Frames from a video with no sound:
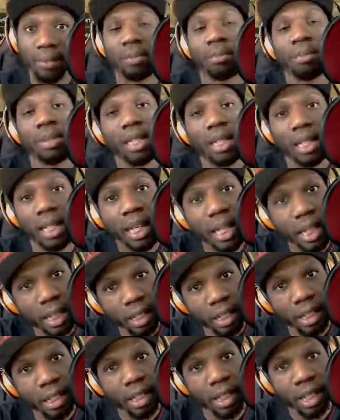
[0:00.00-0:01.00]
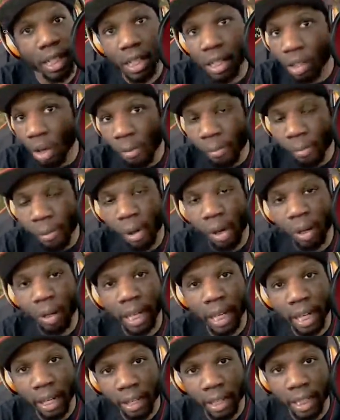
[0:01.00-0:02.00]
to be here in the Omaha
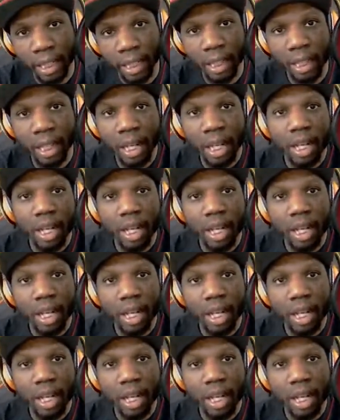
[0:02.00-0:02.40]
area.